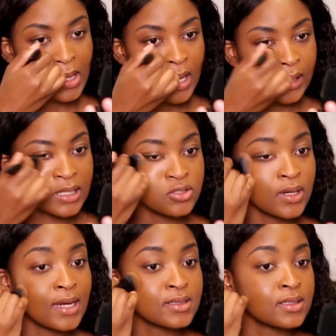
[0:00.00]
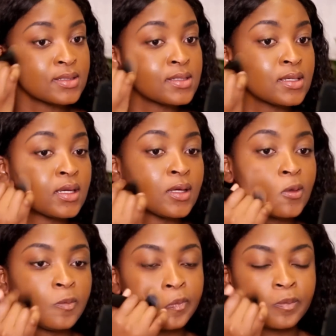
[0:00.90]
And as you guys can
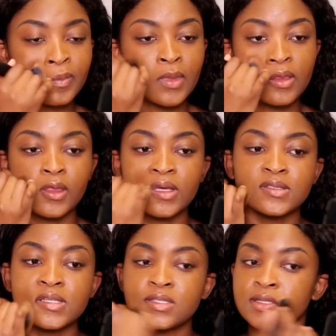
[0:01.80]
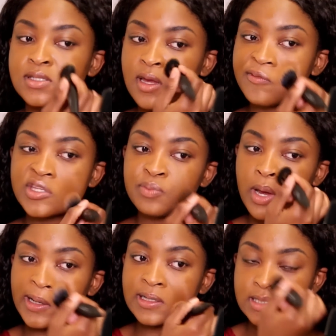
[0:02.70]
see, the consistency of this
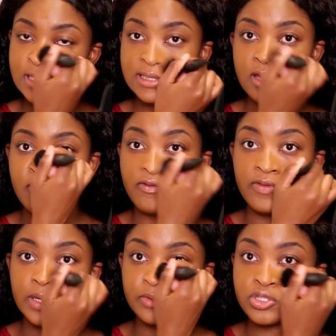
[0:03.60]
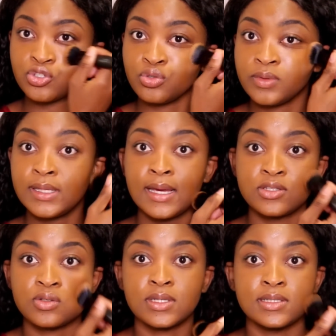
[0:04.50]
product is very dewy,
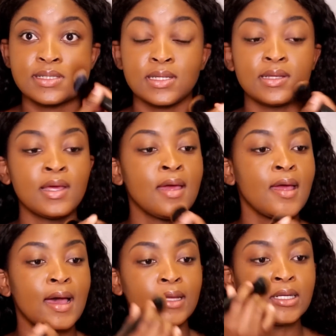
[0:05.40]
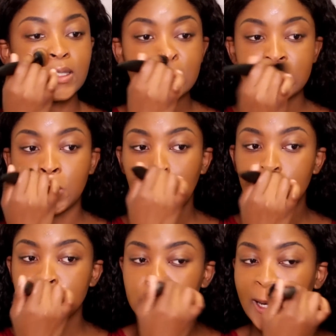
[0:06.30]
as you can see, and it isn't going
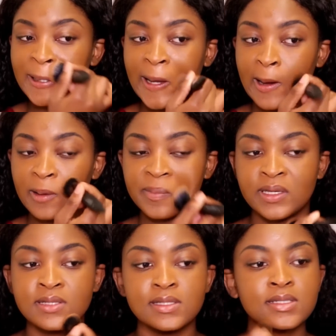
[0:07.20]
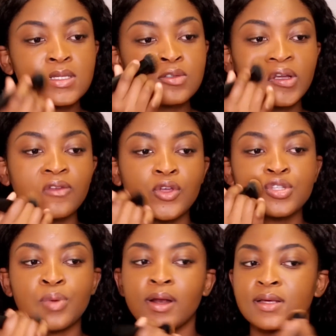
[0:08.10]
to dry down, because this is one of those
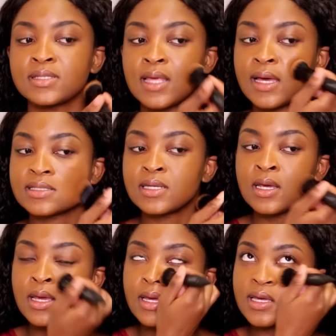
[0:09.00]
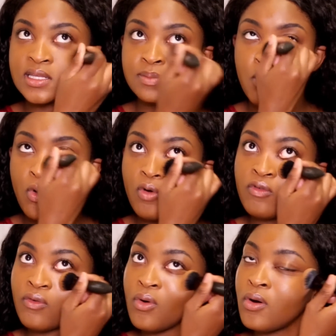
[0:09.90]
products that is more
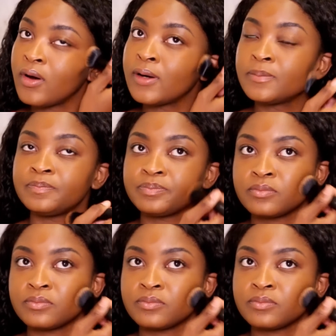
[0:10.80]
for